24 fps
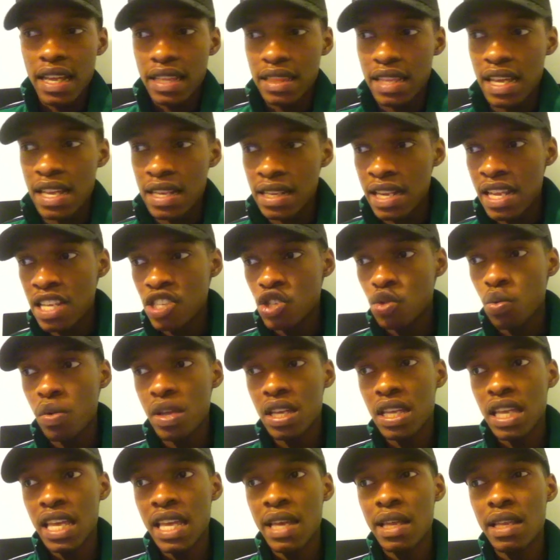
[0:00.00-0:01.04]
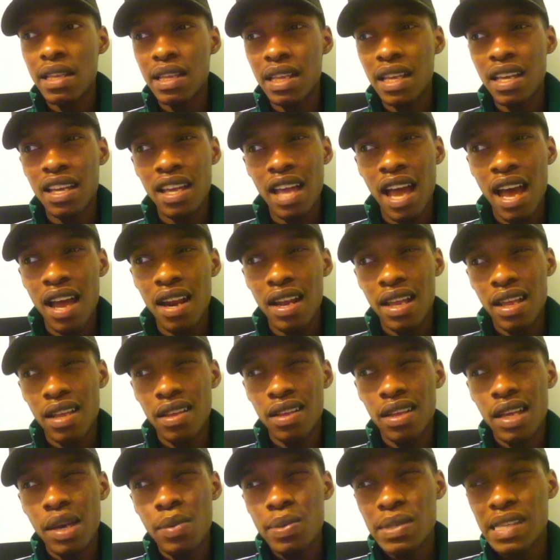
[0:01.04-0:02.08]
Then this week,
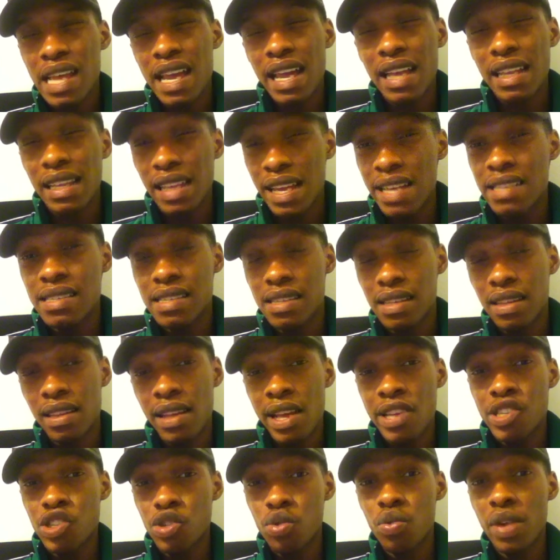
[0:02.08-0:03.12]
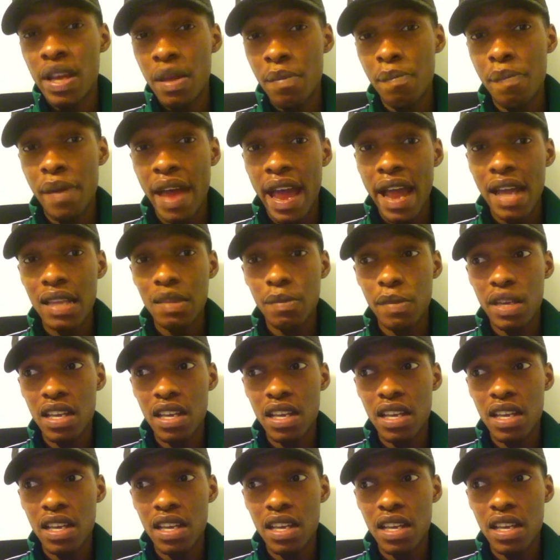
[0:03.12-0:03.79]
it was like a lesser impact,